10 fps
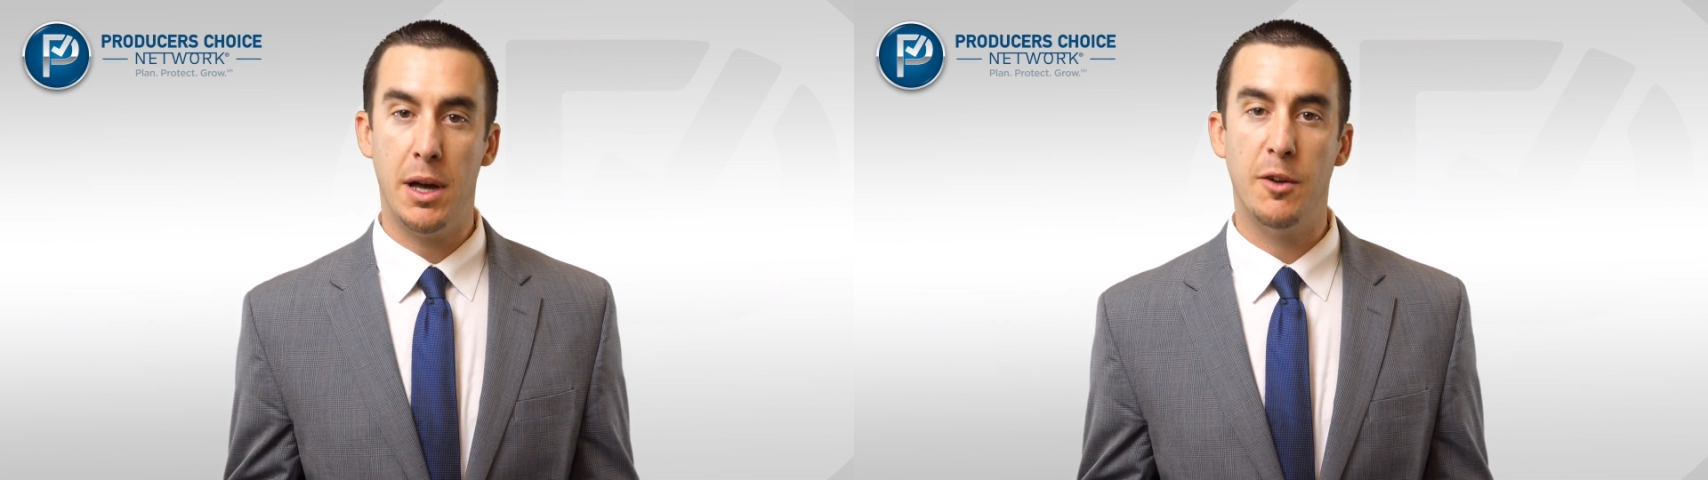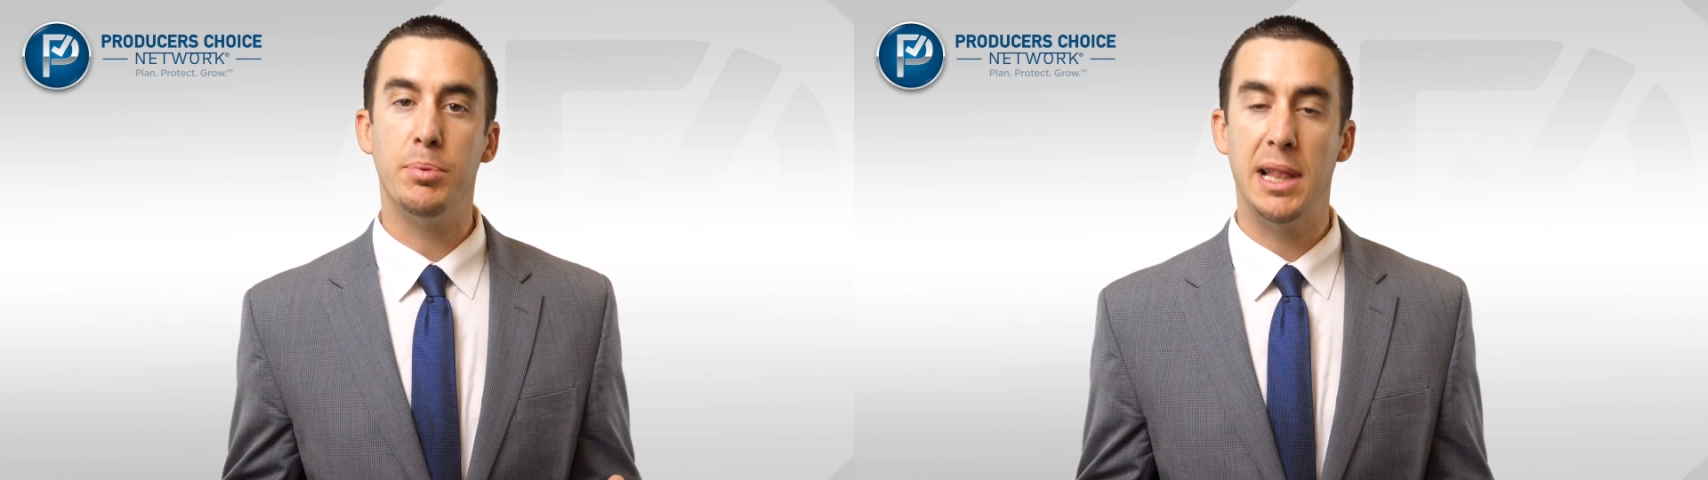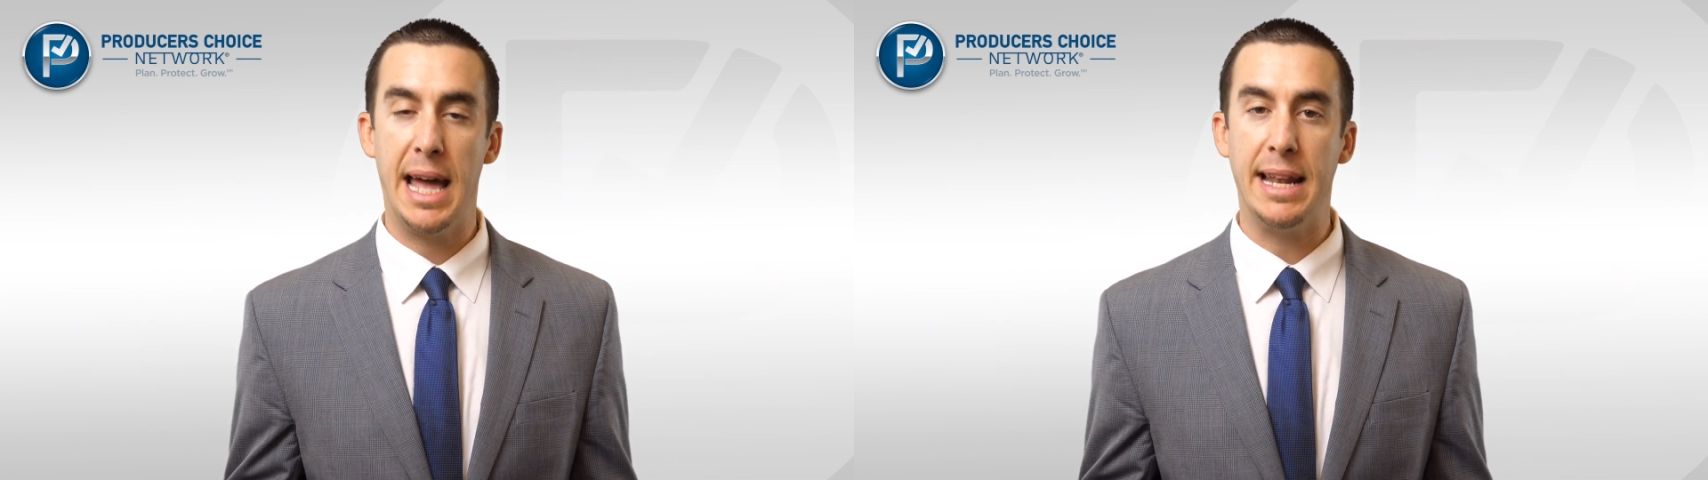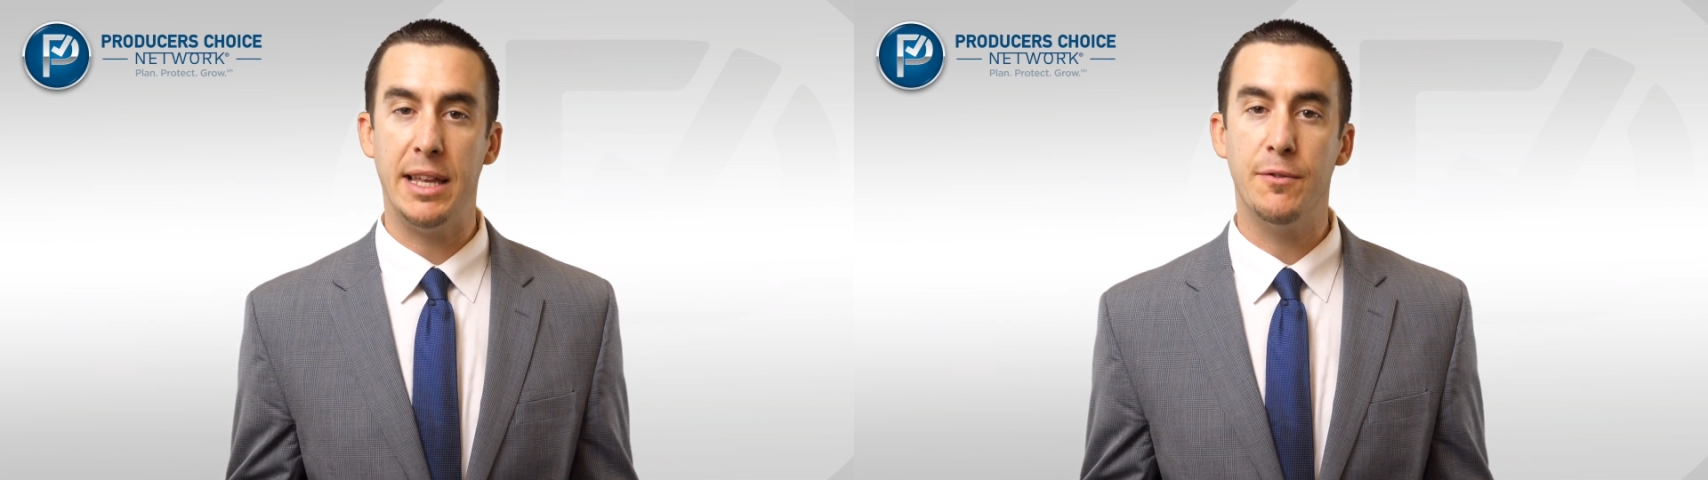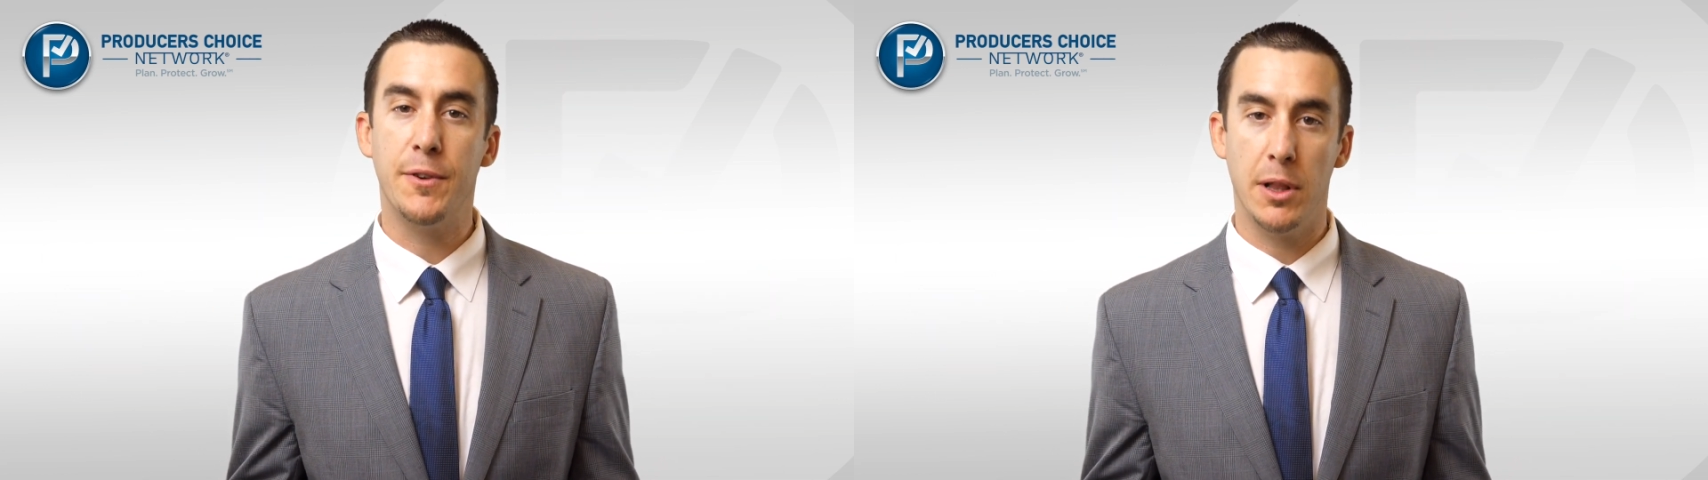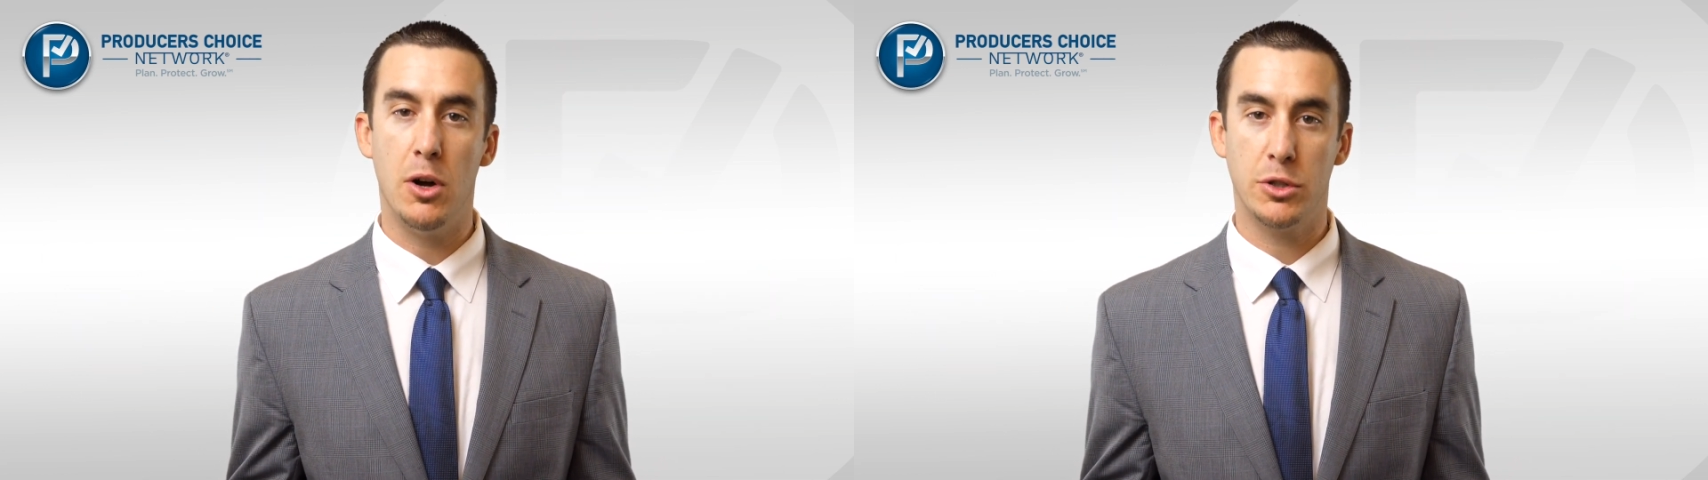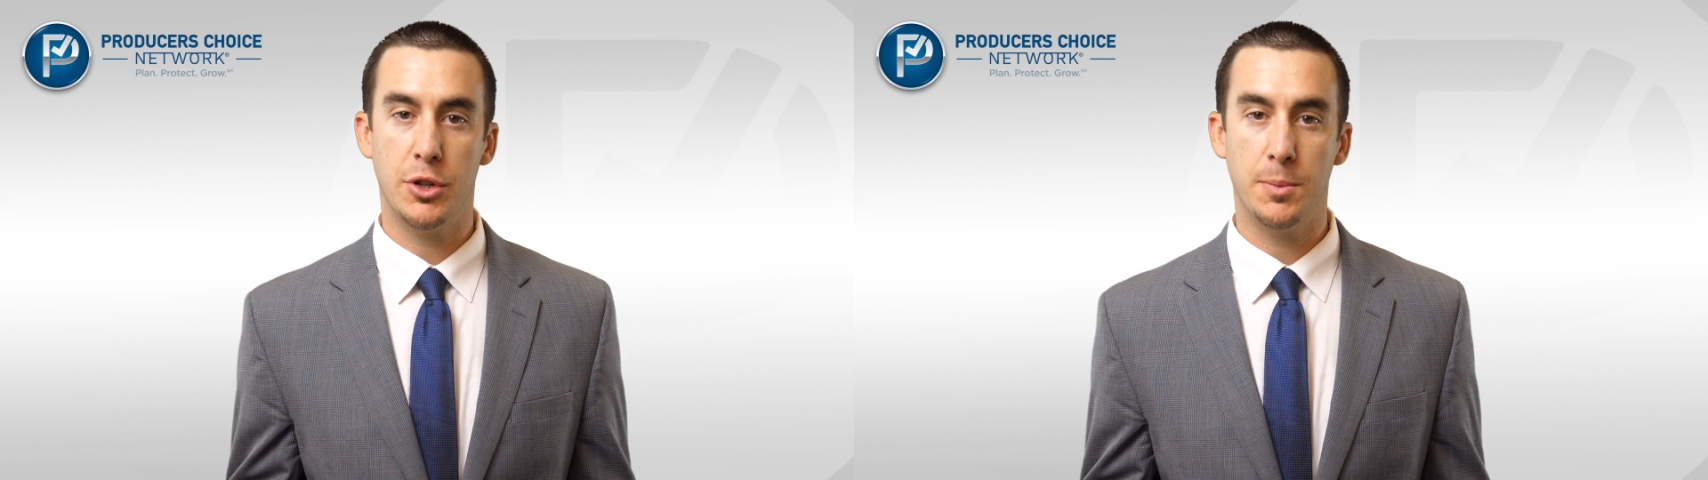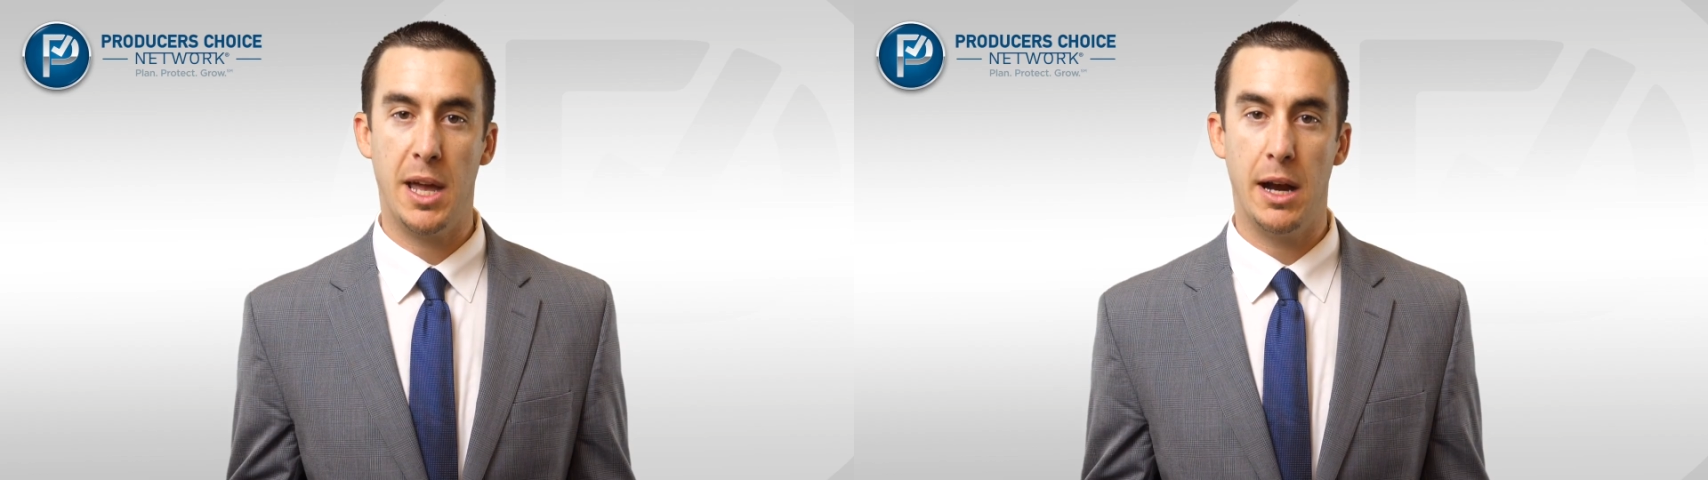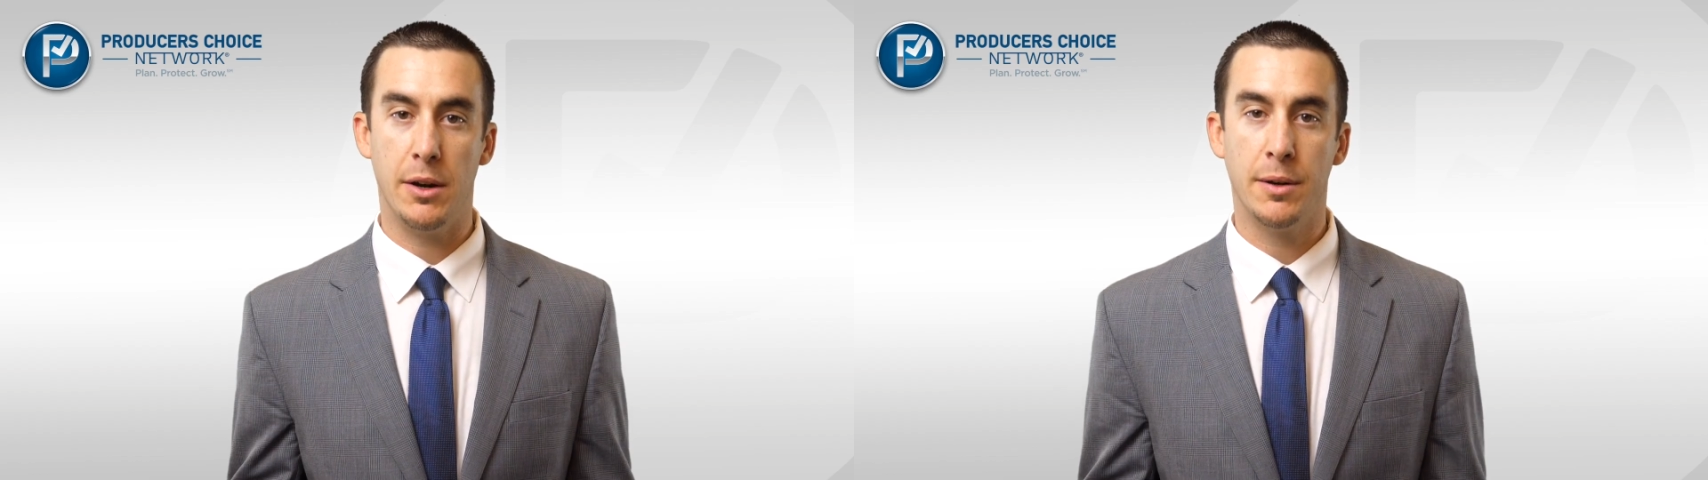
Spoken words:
of planning for long-term care.